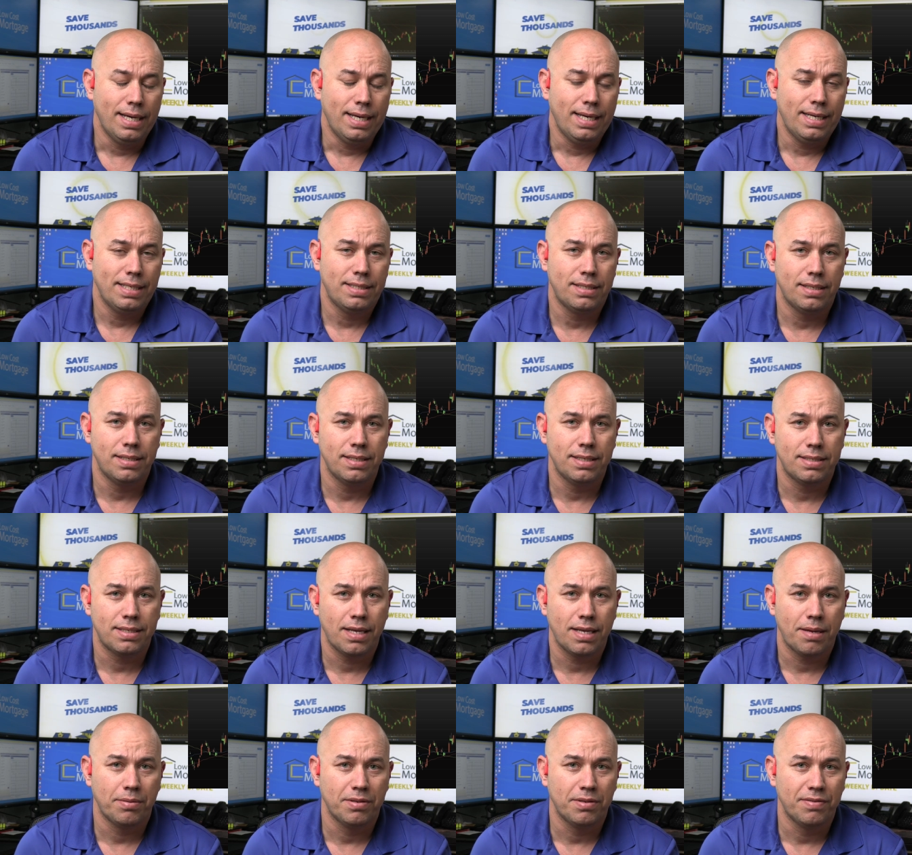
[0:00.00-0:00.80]
He's a
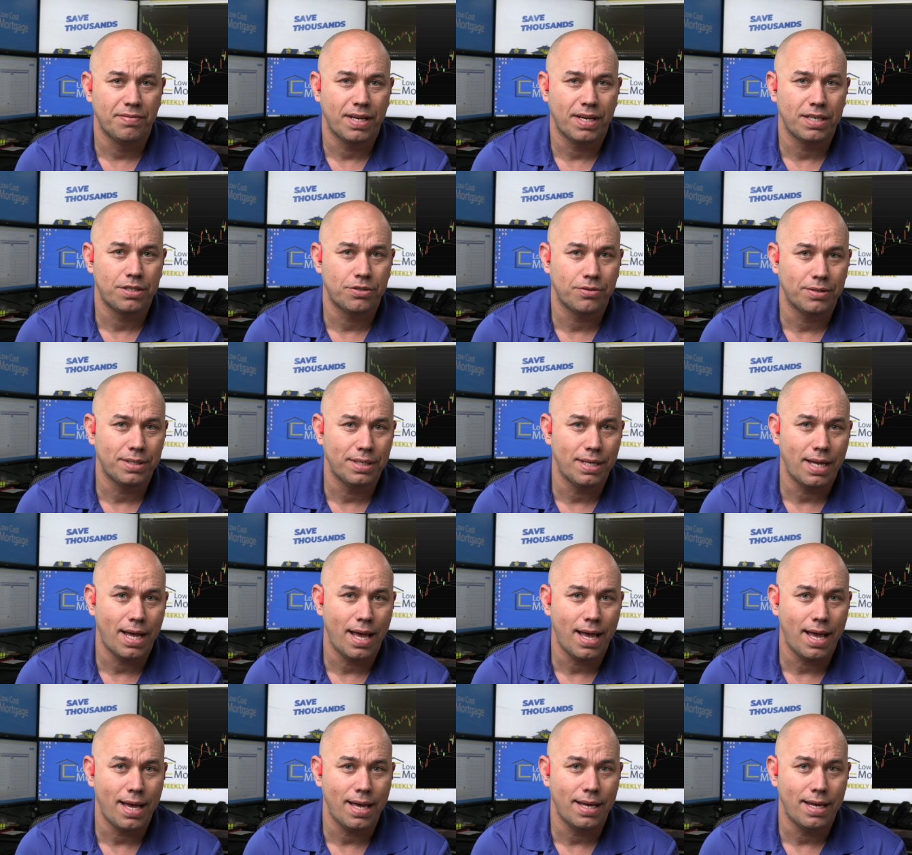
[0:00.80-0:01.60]
disabled
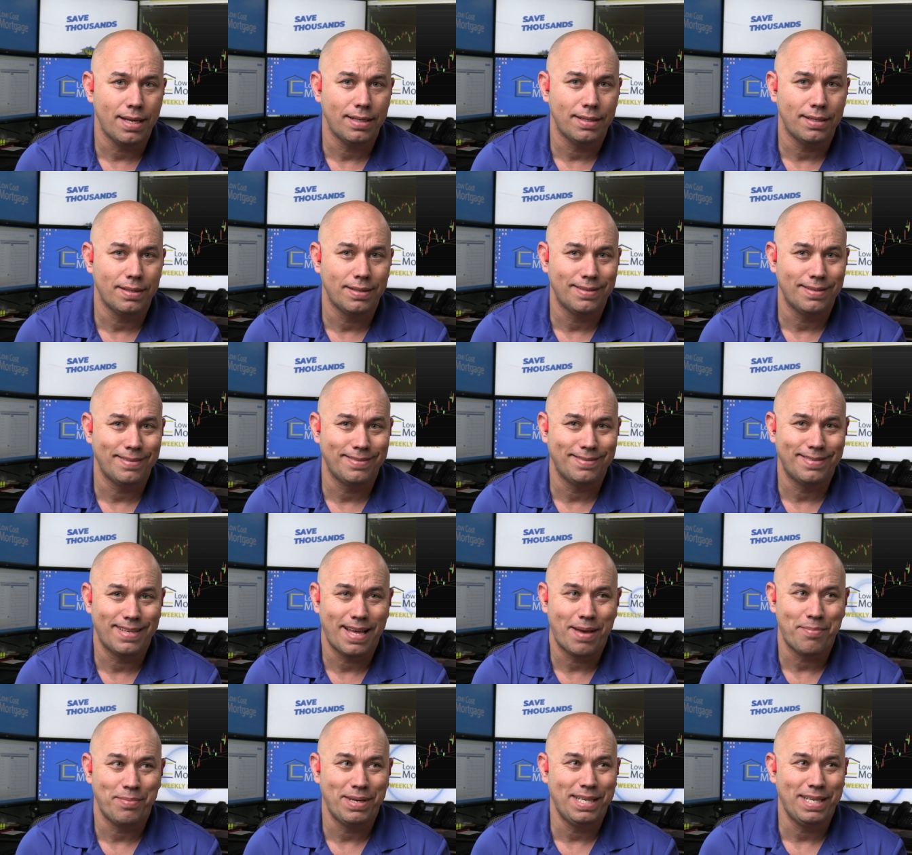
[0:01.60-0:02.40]
veteran, and
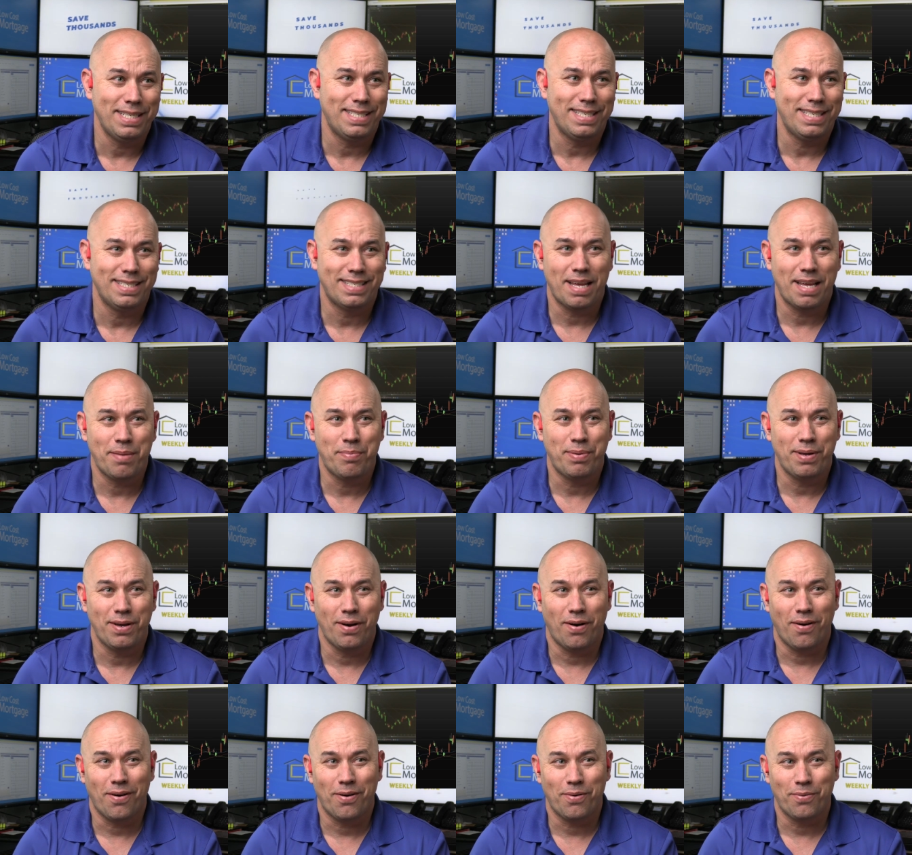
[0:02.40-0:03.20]
that means his
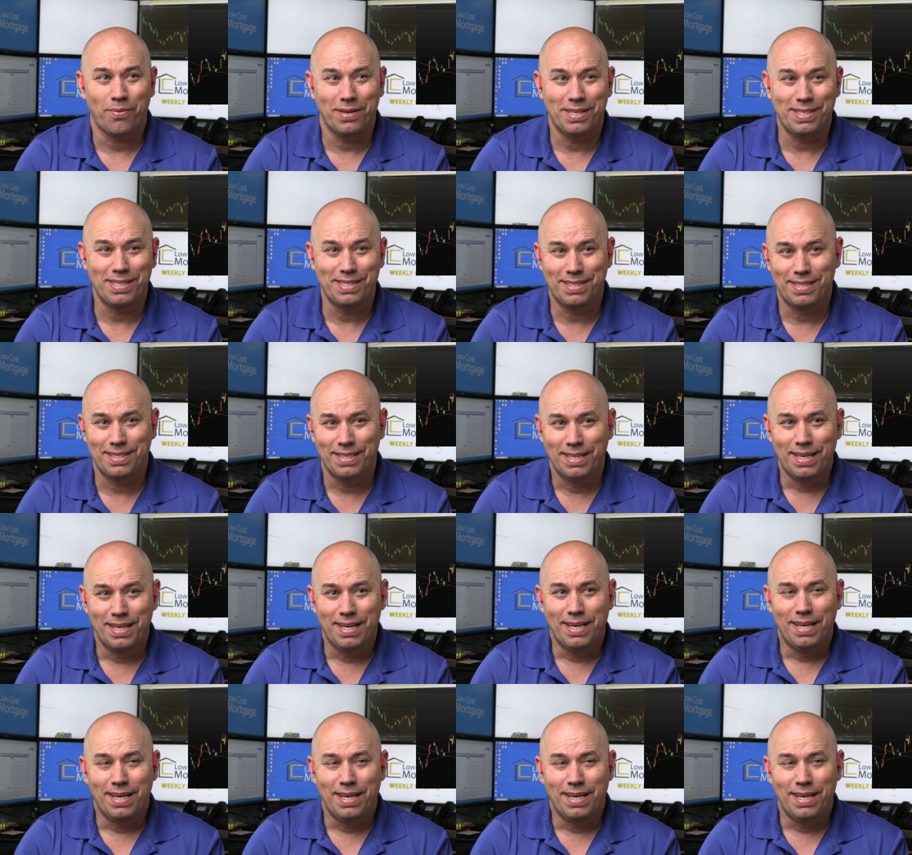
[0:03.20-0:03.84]
APR was,